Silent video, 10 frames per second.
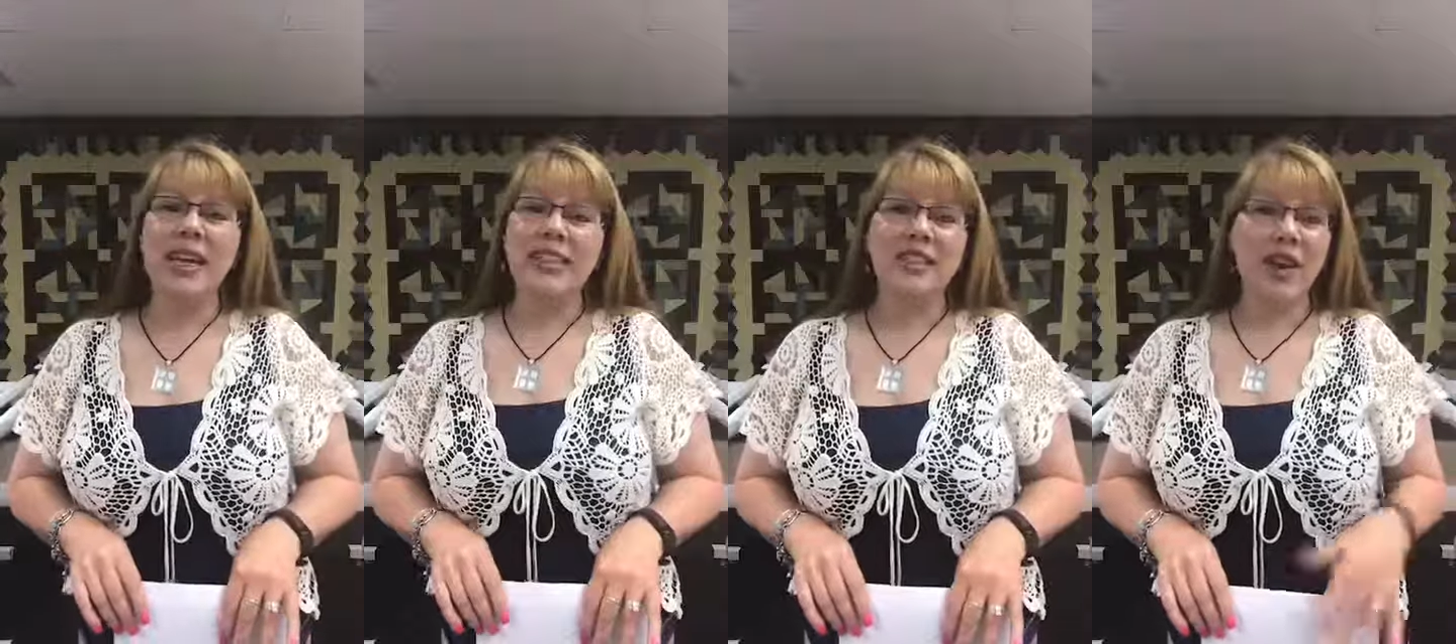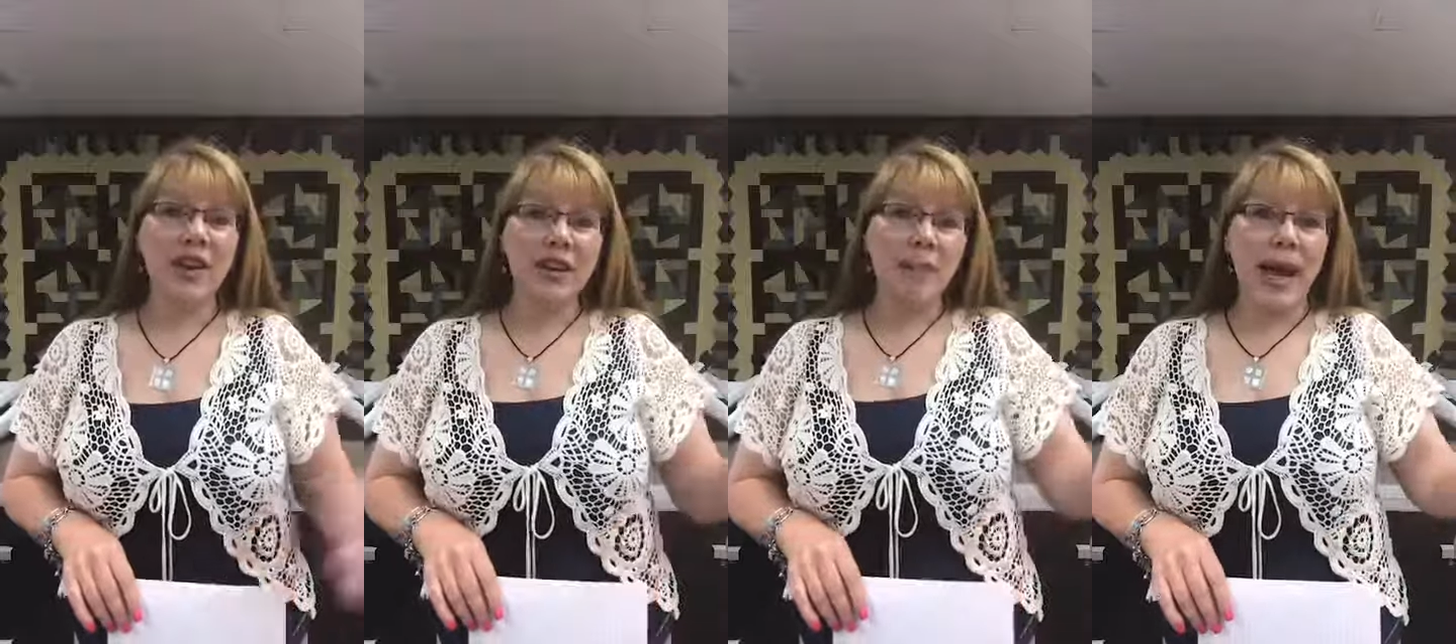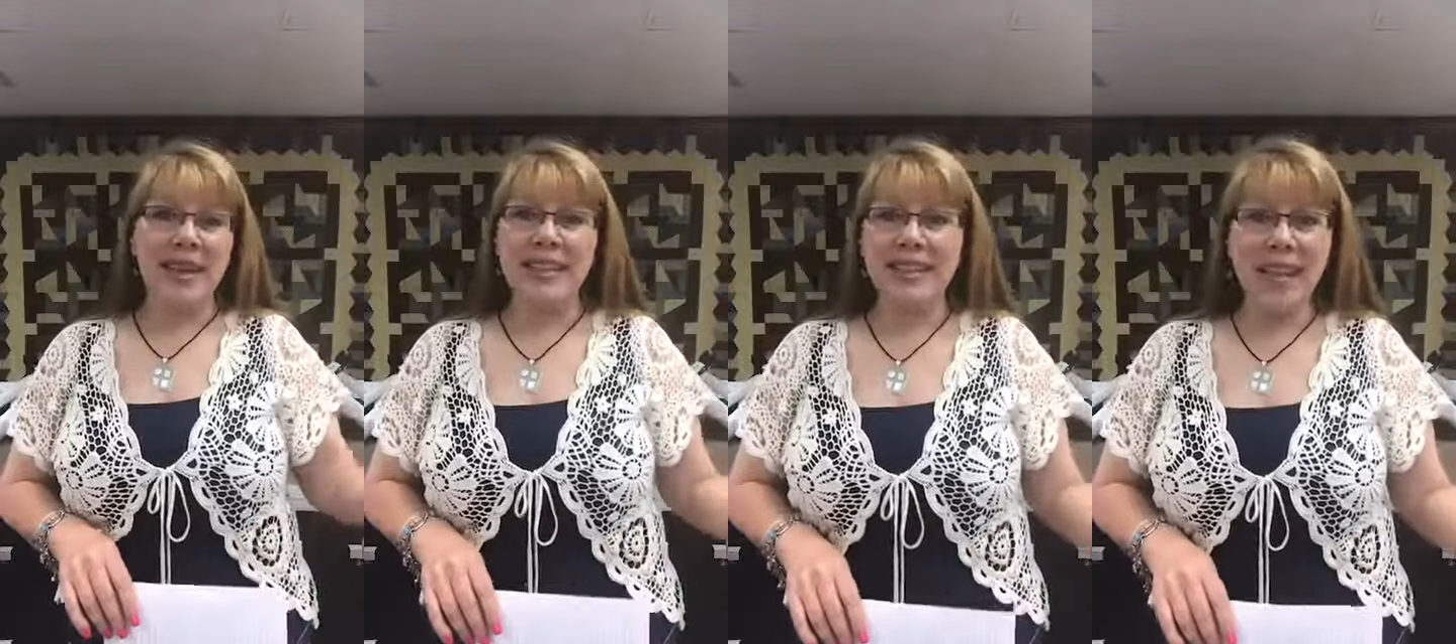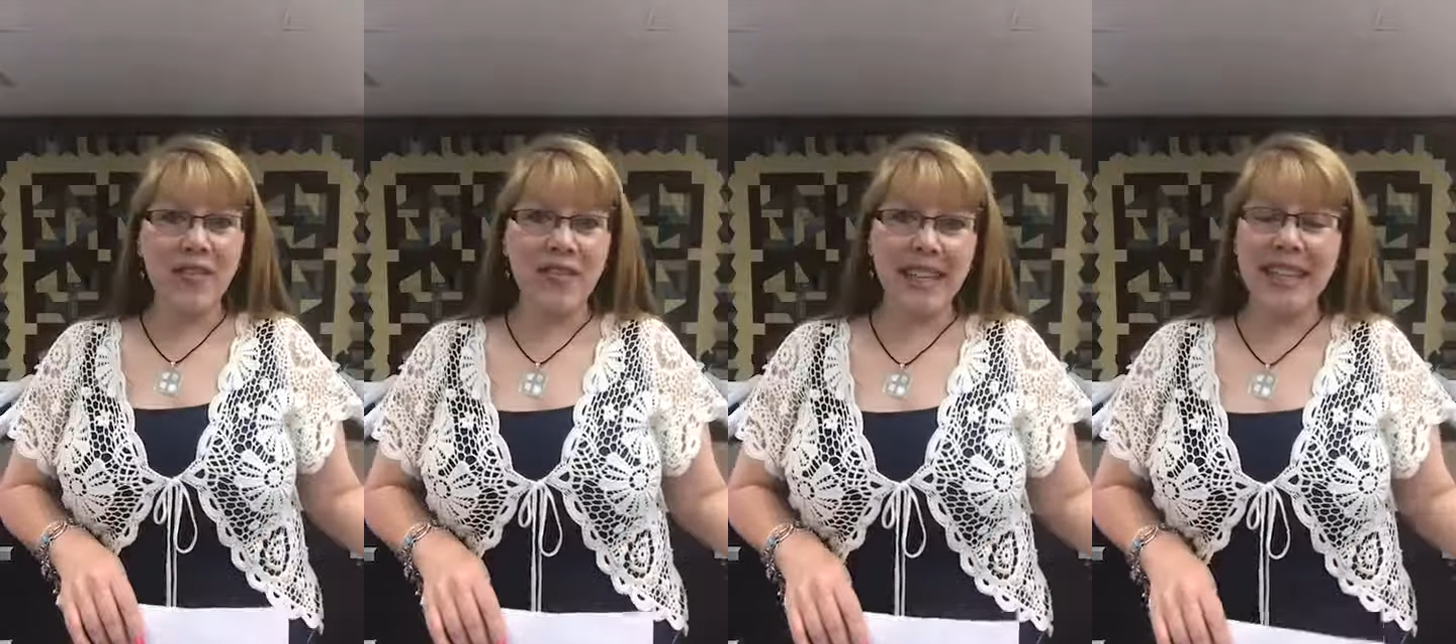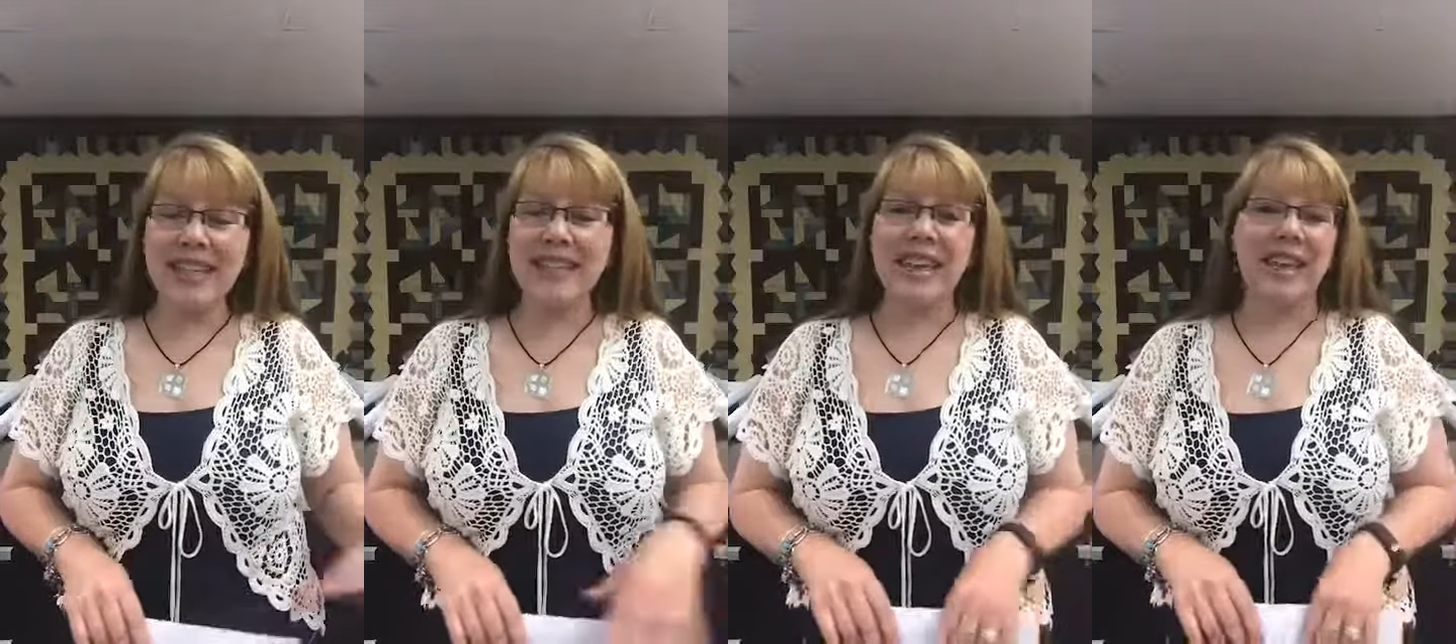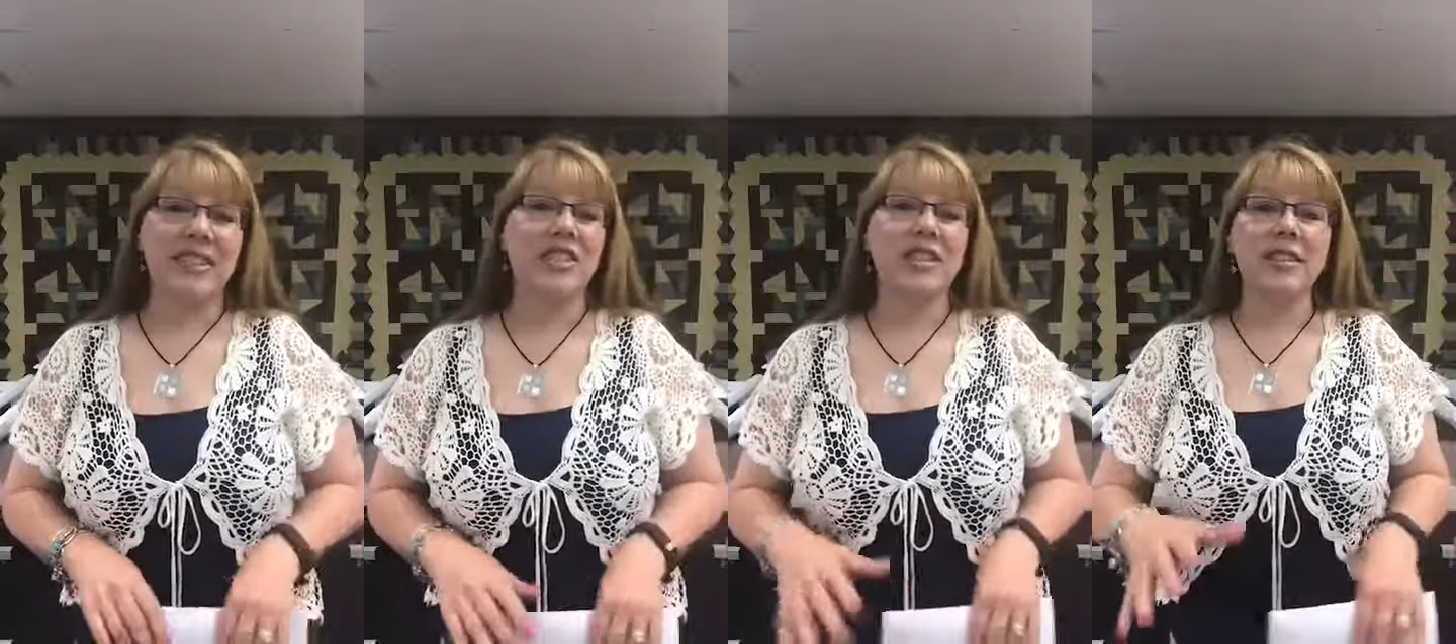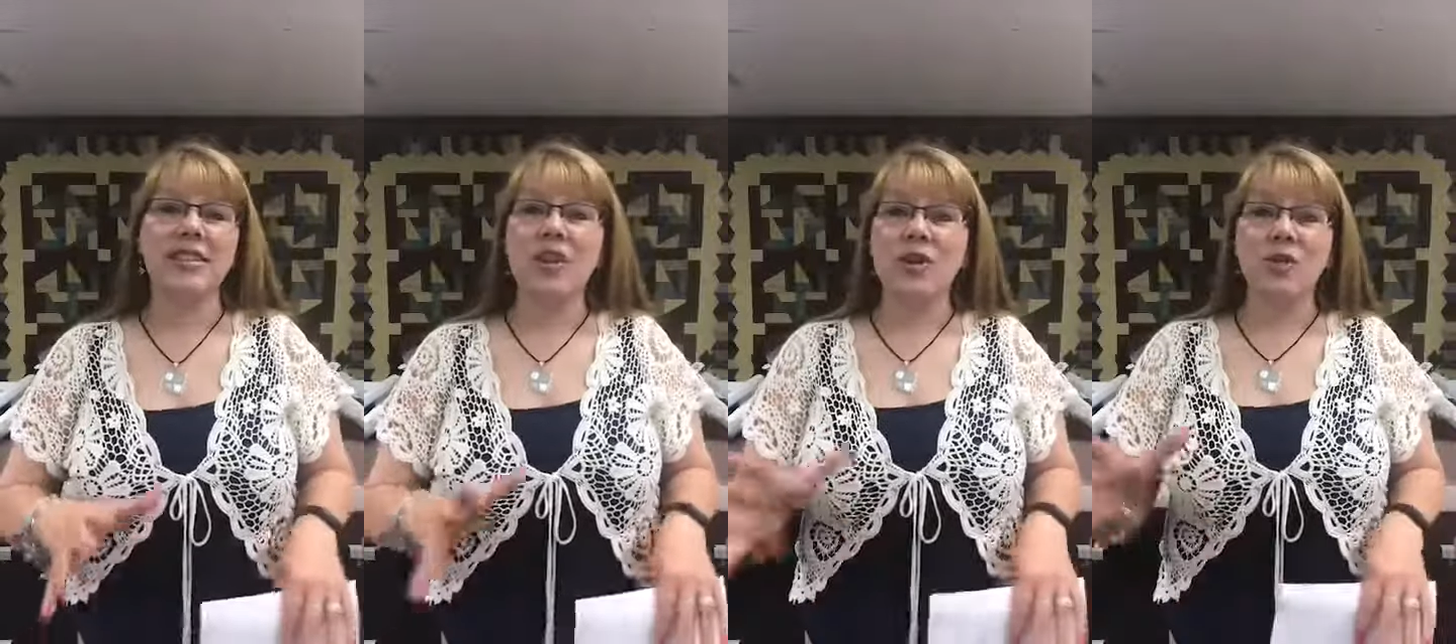started back in the 70s and just, you know,